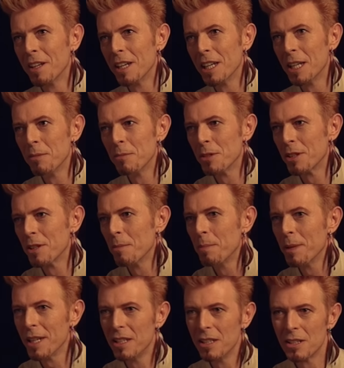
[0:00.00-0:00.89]
It was the
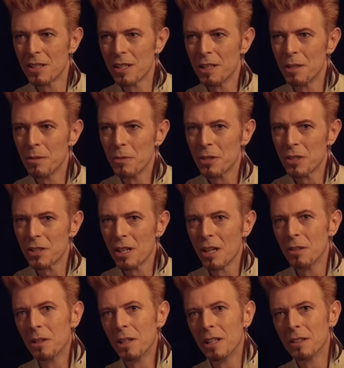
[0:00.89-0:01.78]
Beats, and it was
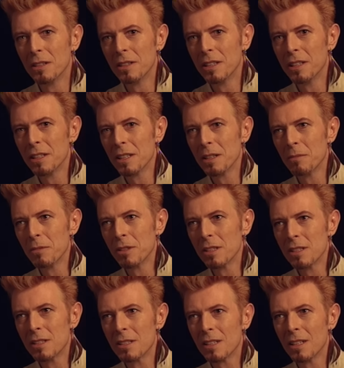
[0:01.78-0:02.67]
Soho, and it
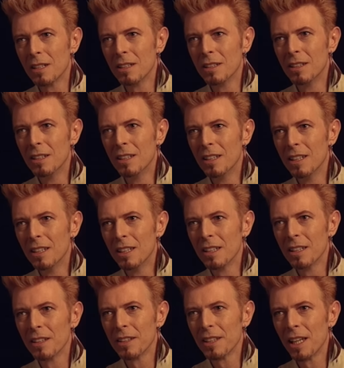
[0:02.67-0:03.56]
was uh,
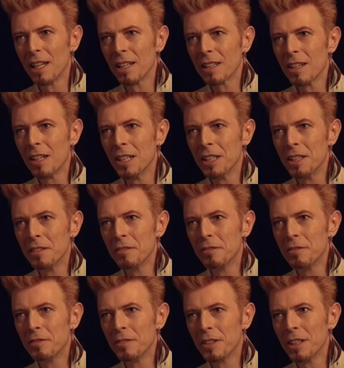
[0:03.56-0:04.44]
that kind
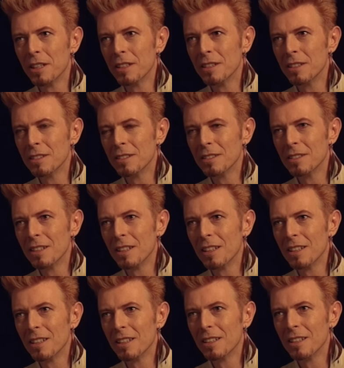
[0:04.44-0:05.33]
of uh,
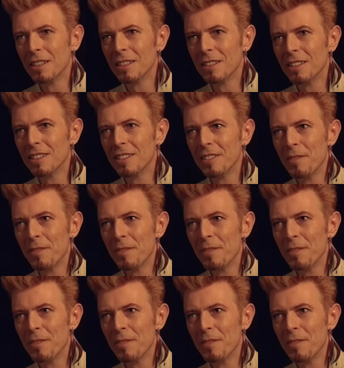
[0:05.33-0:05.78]
uh,